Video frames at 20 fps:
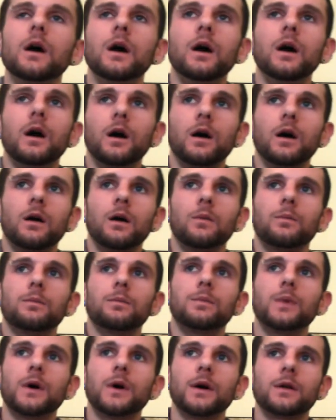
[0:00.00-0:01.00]

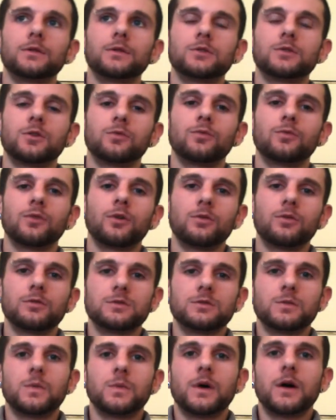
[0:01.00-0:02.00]
But Toad Road is
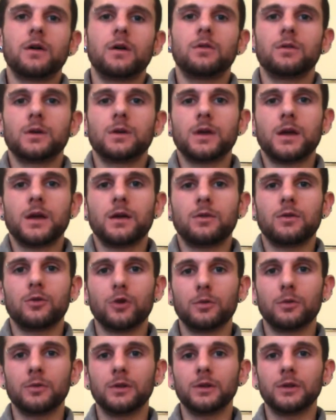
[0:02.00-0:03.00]
about an
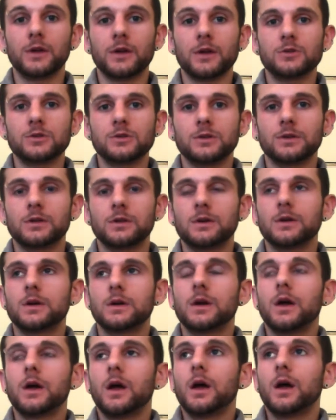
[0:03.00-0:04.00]
urban legend.
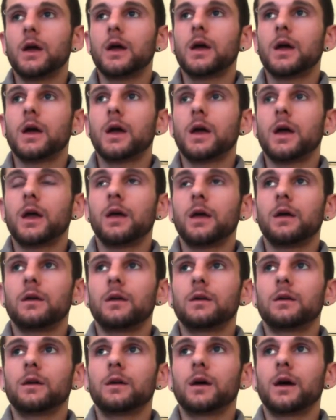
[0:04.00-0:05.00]

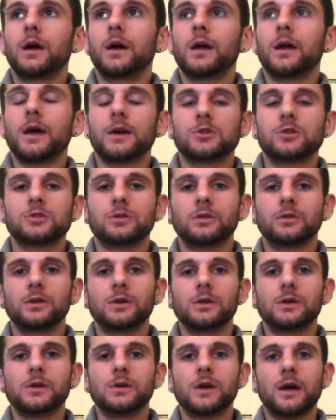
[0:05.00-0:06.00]
And I
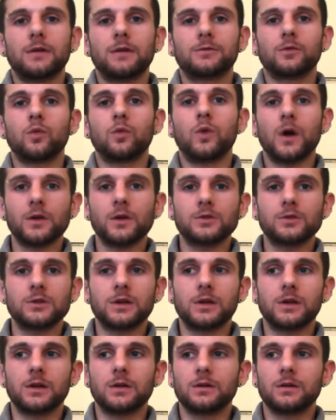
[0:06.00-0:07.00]
actually, after watching
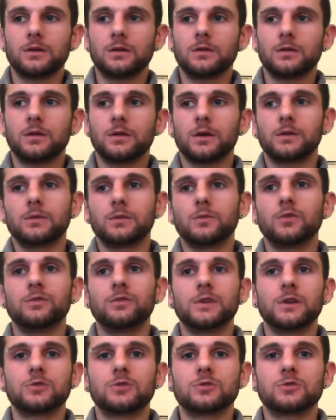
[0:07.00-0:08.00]
it, like the movie
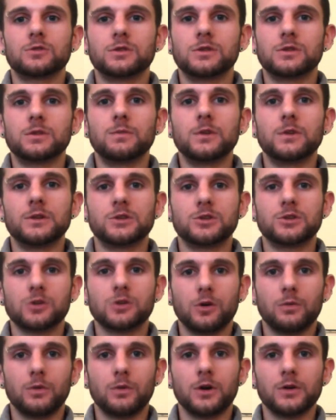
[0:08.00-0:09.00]
interested me so
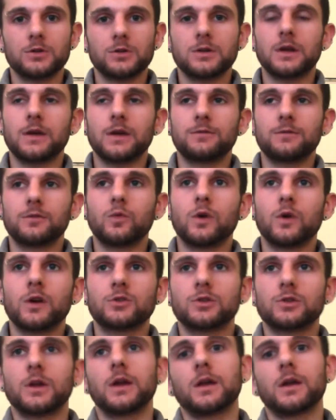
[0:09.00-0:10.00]
much that after
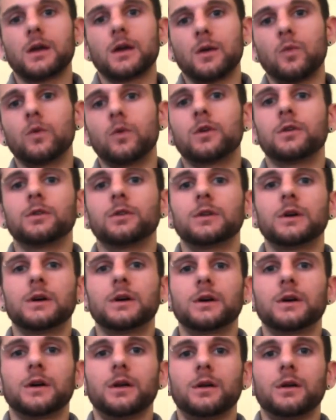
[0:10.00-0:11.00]
watching it, I went
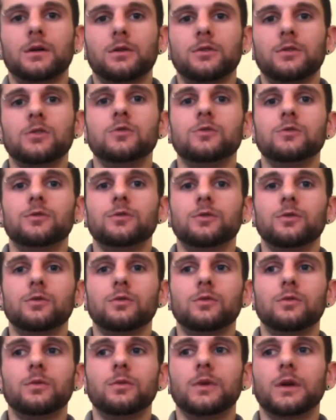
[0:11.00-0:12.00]
online on
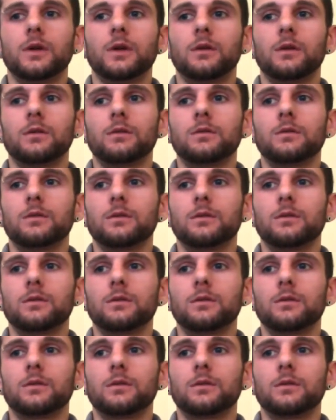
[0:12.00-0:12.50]
YouTube and